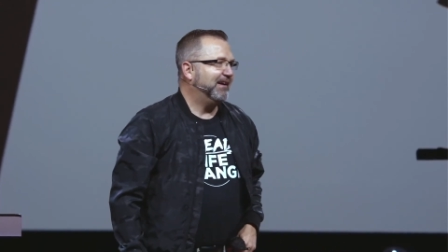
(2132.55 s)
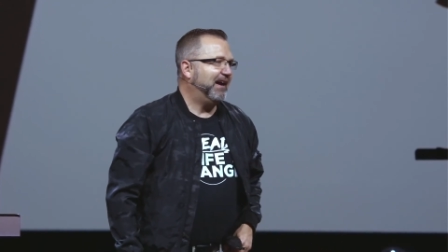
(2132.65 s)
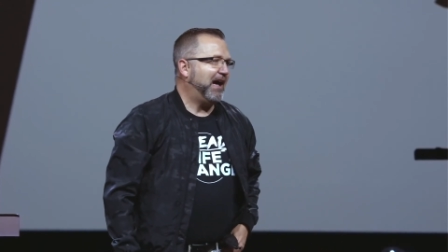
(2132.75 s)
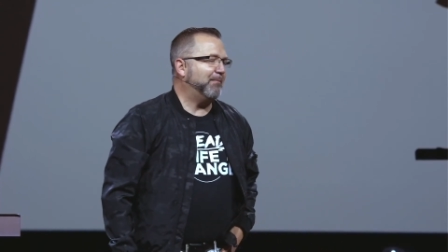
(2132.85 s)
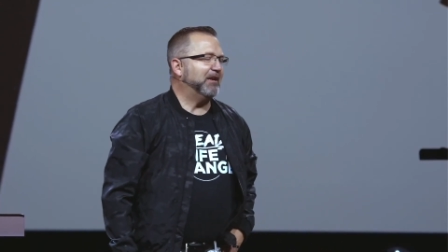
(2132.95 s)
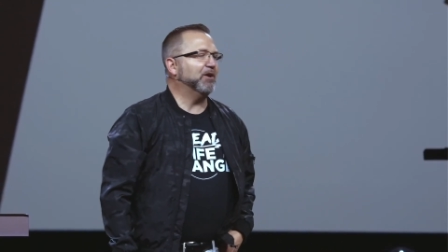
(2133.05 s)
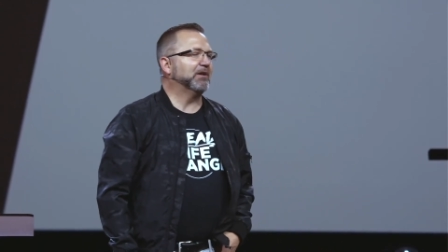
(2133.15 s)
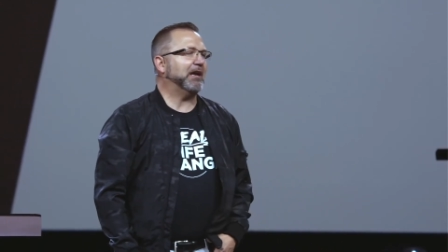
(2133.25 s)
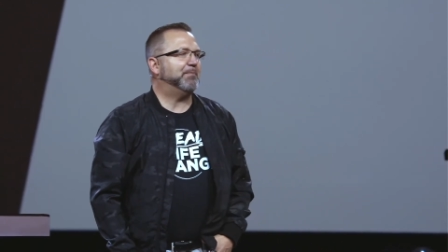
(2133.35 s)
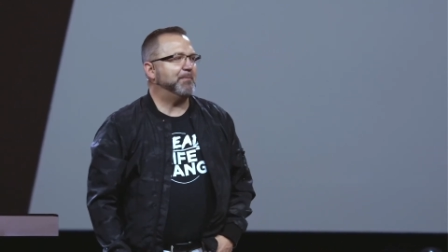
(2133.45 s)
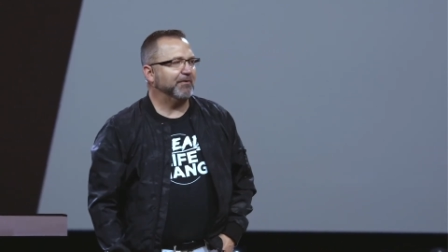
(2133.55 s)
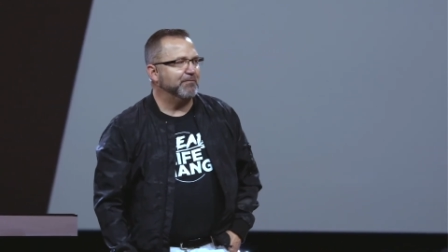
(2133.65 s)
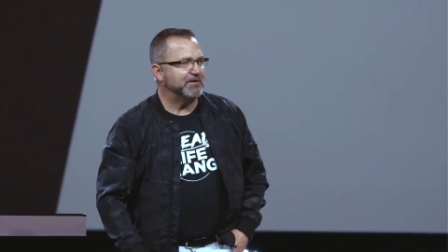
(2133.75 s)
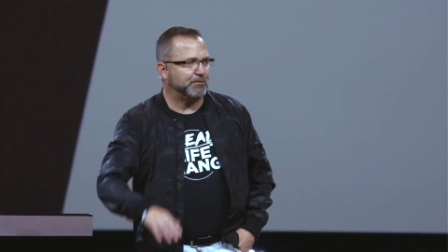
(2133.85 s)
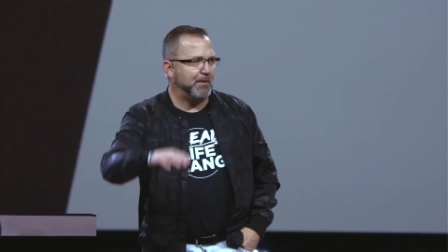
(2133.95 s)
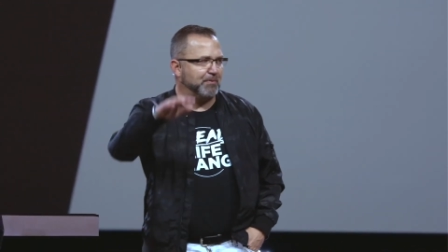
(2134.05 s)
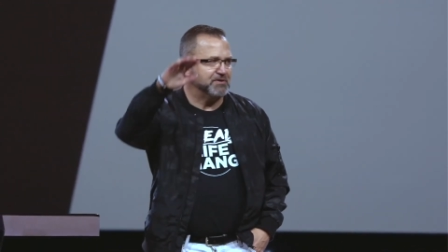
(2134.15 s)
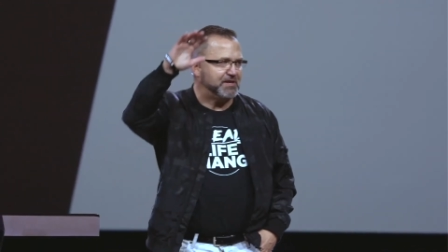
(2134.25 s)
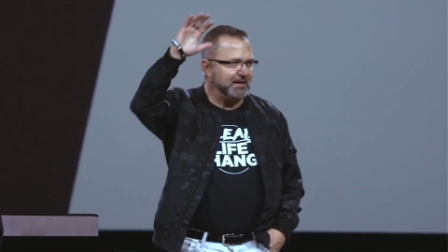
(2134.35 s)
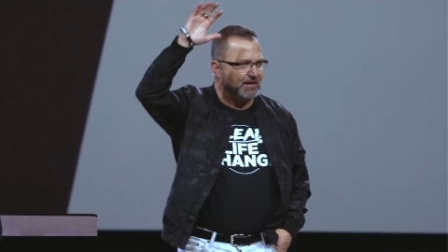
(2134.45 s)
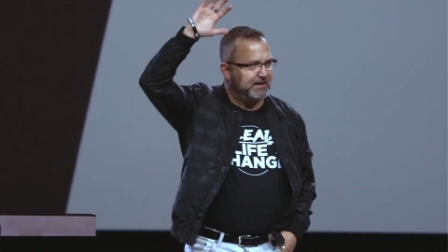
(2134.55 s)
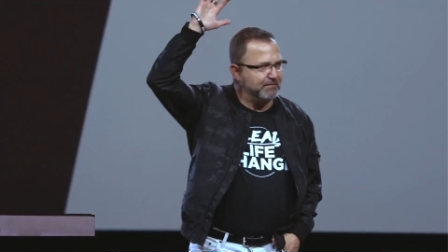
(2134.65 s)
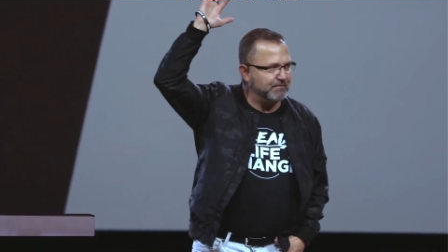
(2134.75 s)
How many know a lot of people misrepresented him?